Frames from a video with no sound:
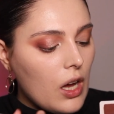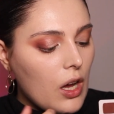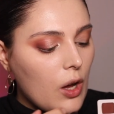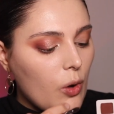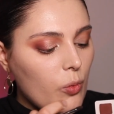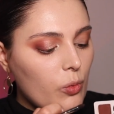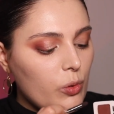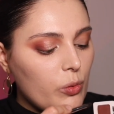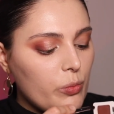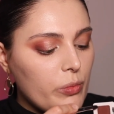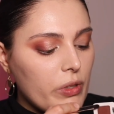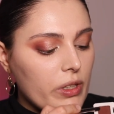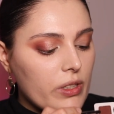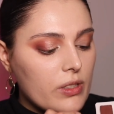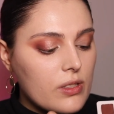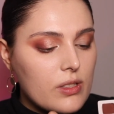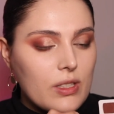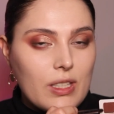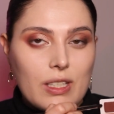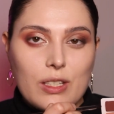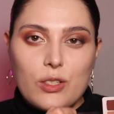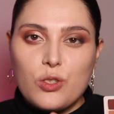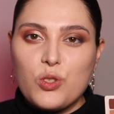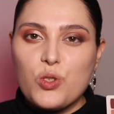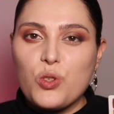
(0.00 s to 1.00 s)
I will mix
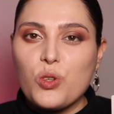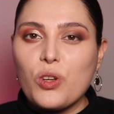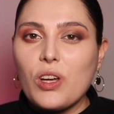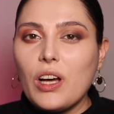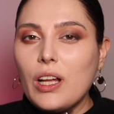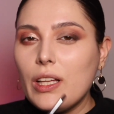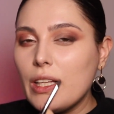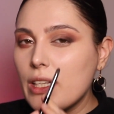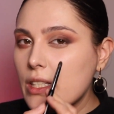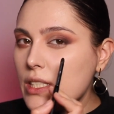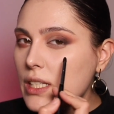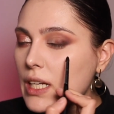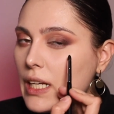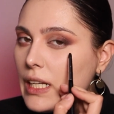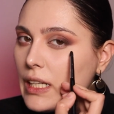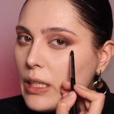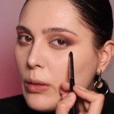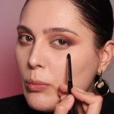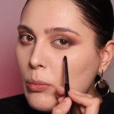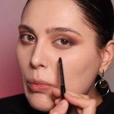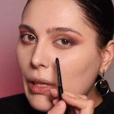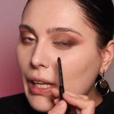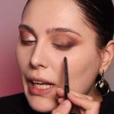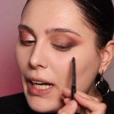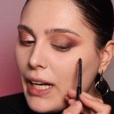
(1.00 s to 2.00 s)
these two colors and
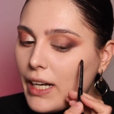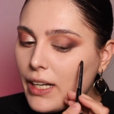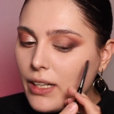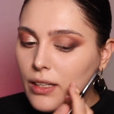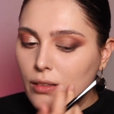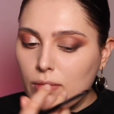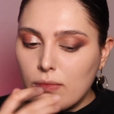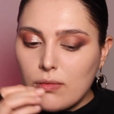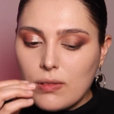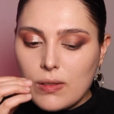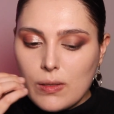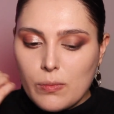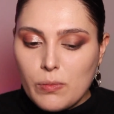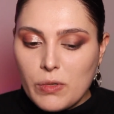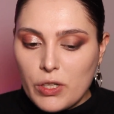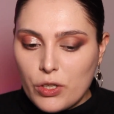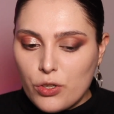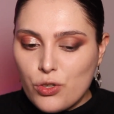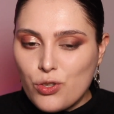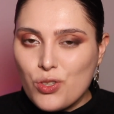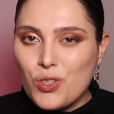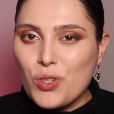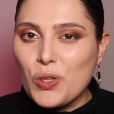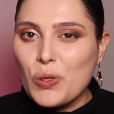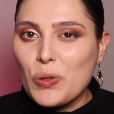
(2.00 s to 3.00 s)
apply the
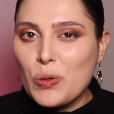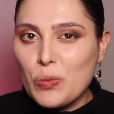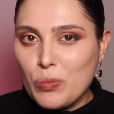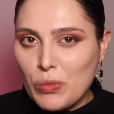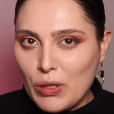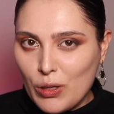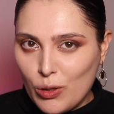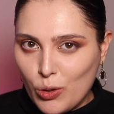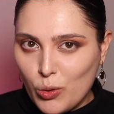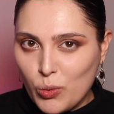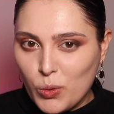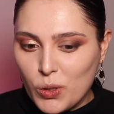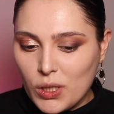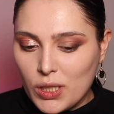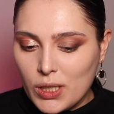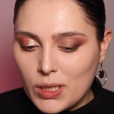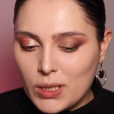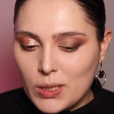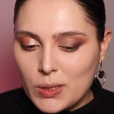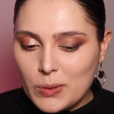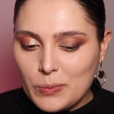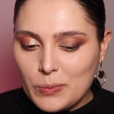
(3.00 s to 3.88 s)
mixture on my lower lid.